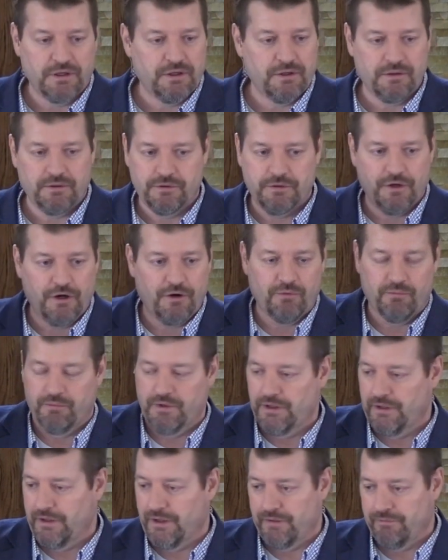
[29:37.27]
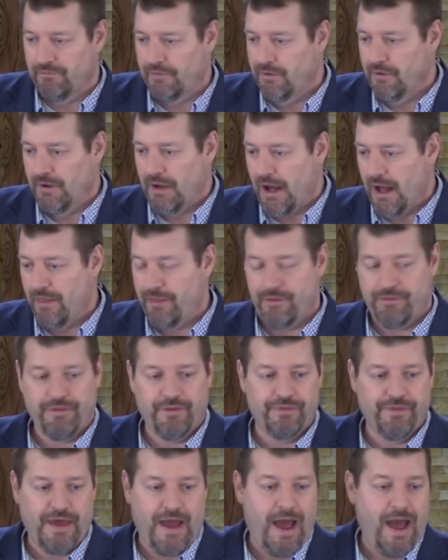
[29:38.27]
You don't really, other
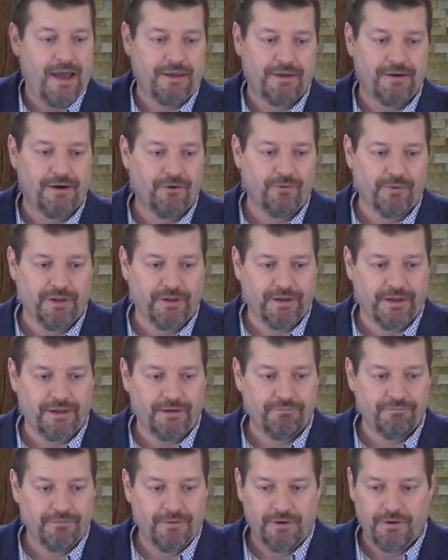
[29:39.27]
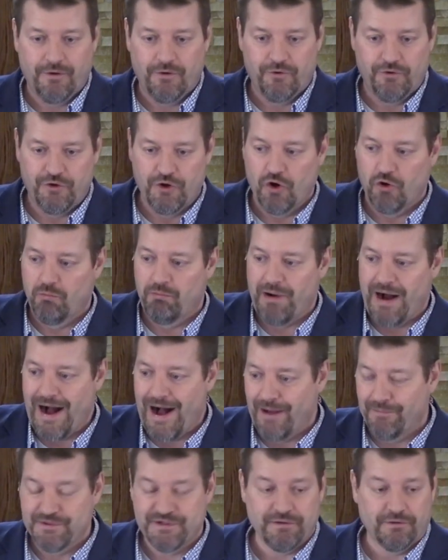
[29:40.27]
than that, you don't really know
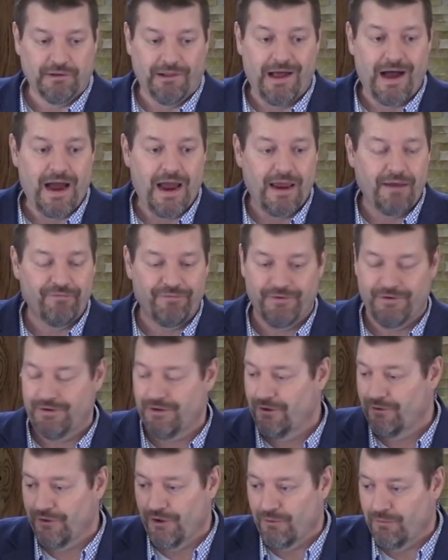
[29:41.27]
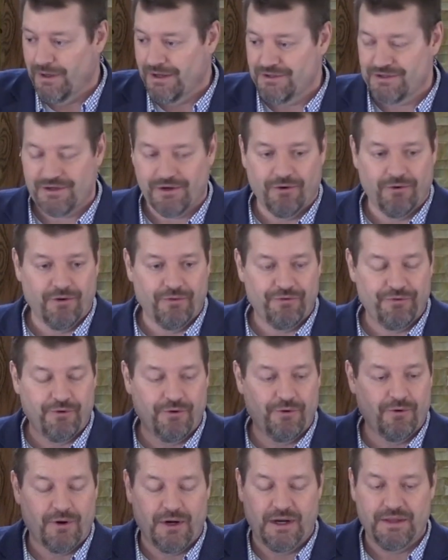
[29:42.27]
Bob's life, or you don't know what he's going
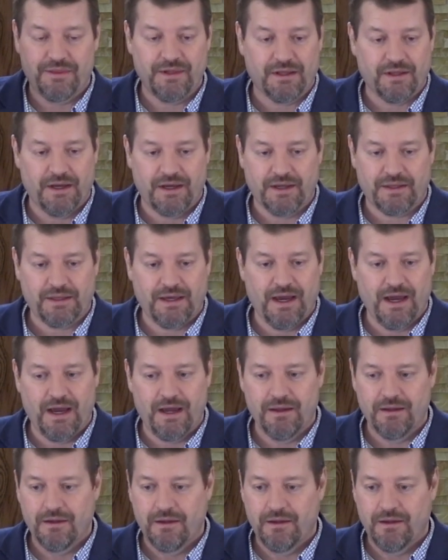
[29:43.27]
through, or anything like that.